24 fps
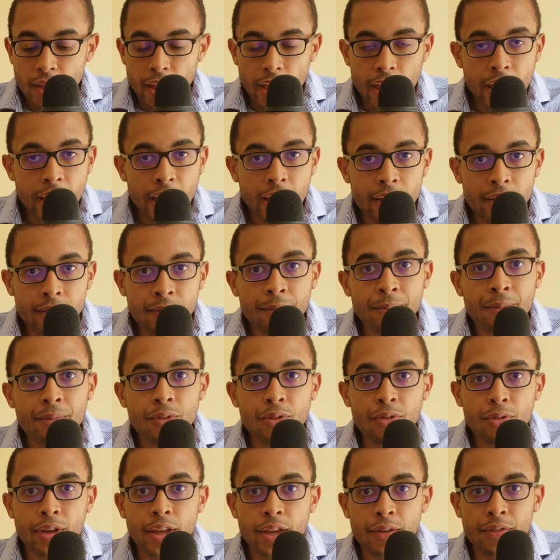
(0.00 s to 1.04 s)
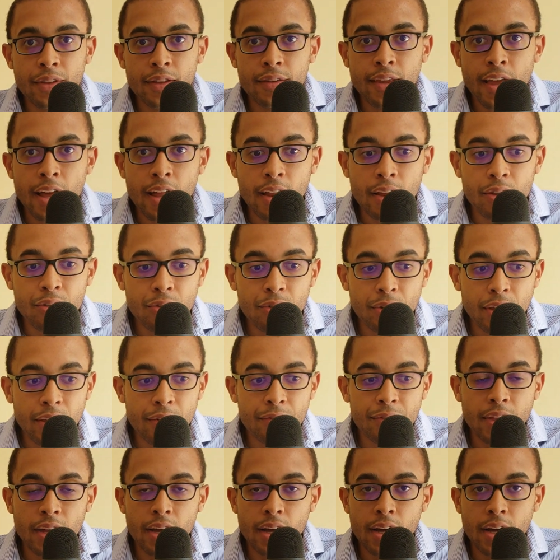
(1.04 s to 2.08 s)
and you give
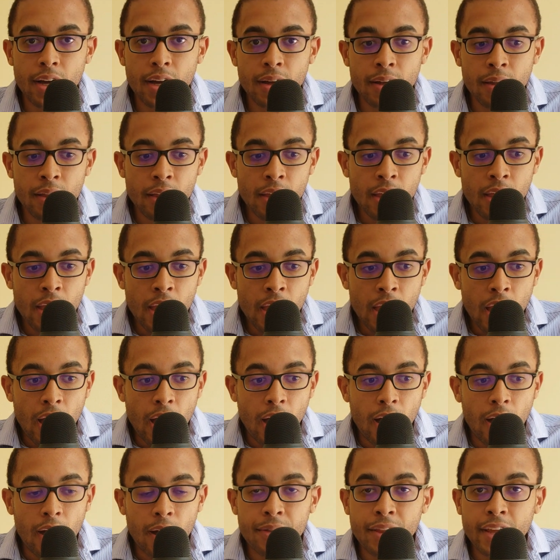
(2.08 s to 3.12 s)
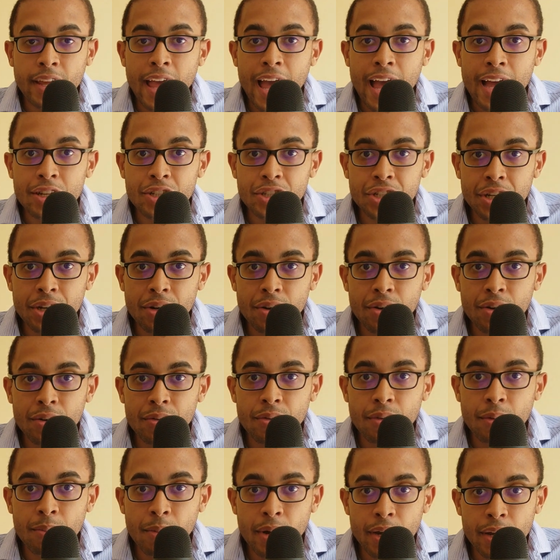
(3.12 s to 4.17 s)
the cashier
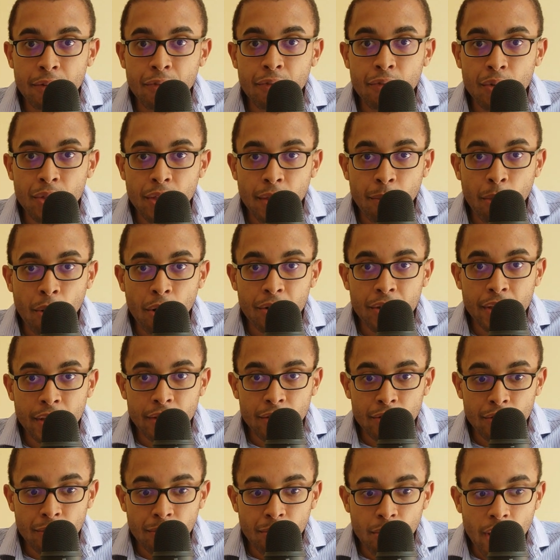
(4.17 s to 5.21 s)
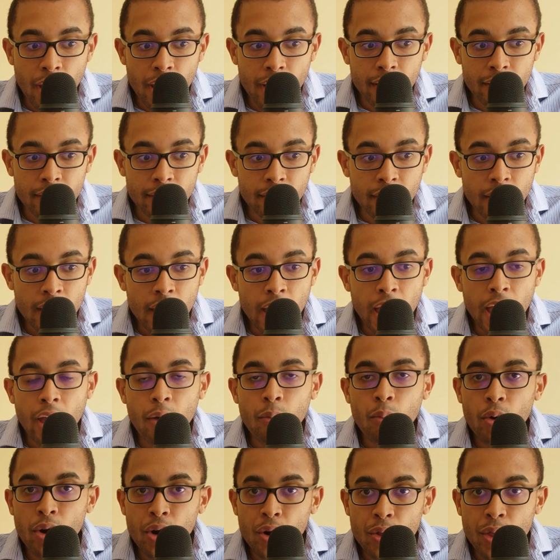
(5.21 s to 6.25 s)
the money for the particular product.
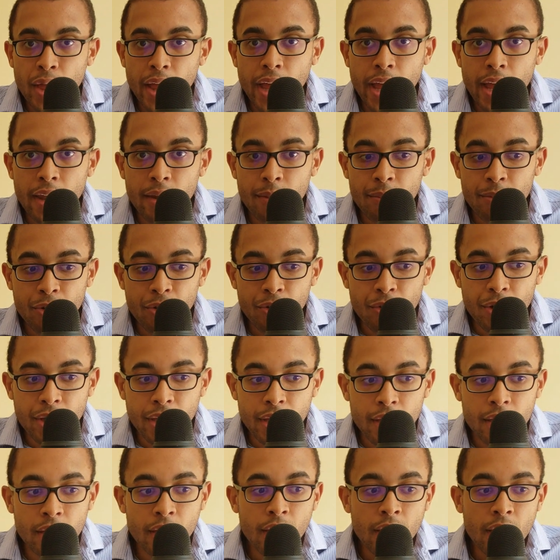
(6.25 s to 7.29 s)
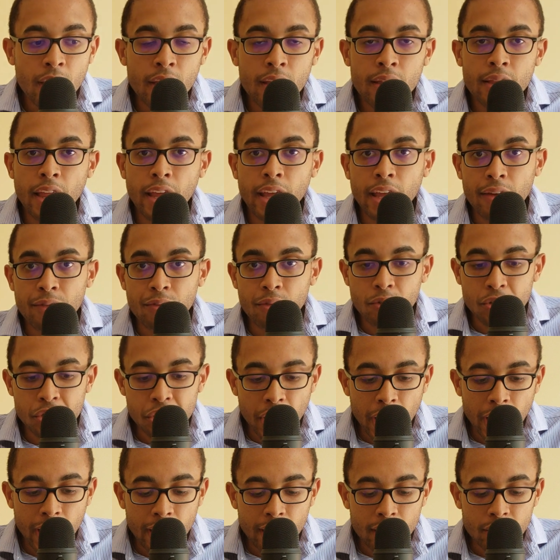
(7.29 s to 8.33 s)
And what do they end up doing? They give you
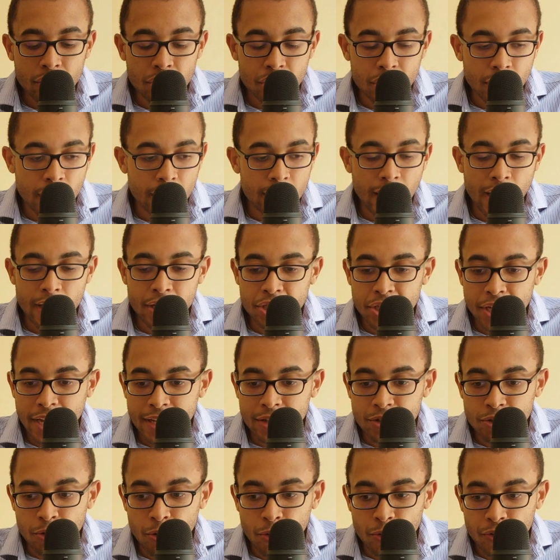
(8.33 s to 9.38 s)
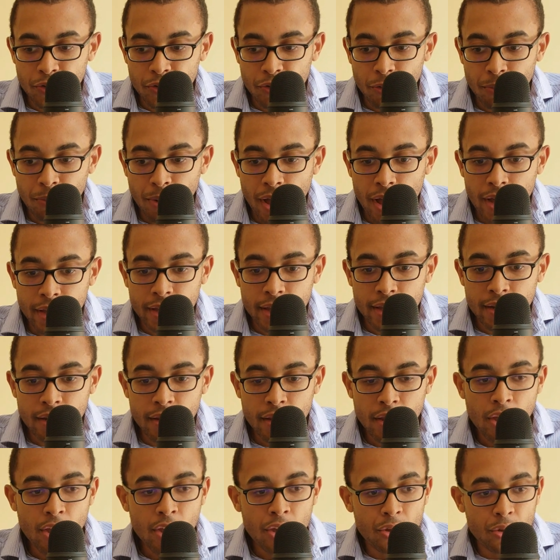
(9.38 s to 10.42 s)
change, and that change goes in your pocket.
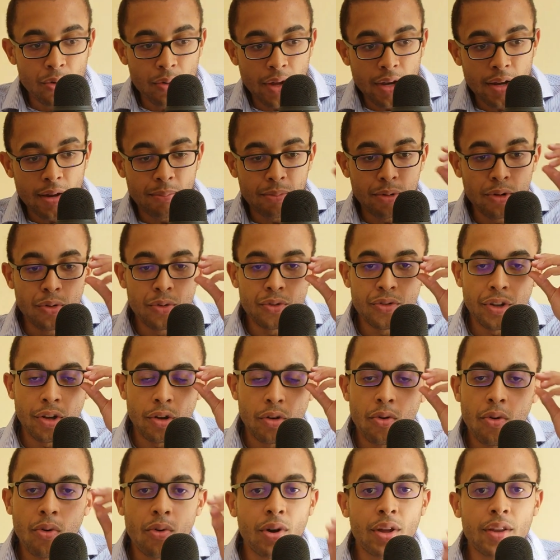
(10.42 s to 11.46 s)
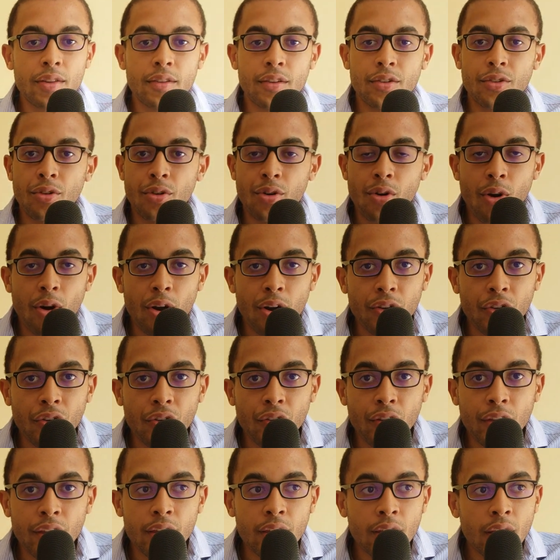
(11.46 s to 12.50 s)
You end up losing coins in your car
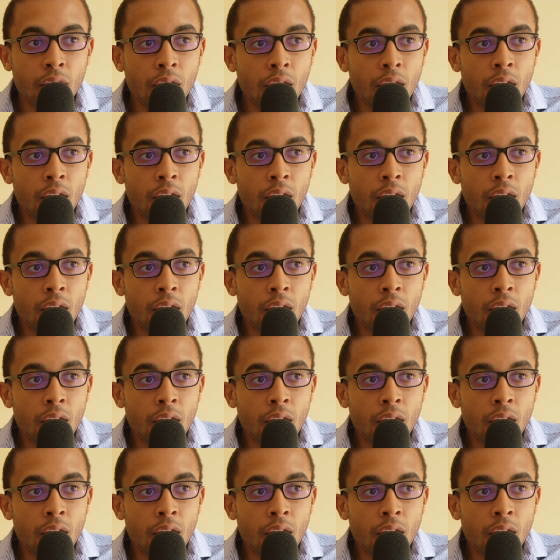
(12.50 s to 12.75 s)
seat.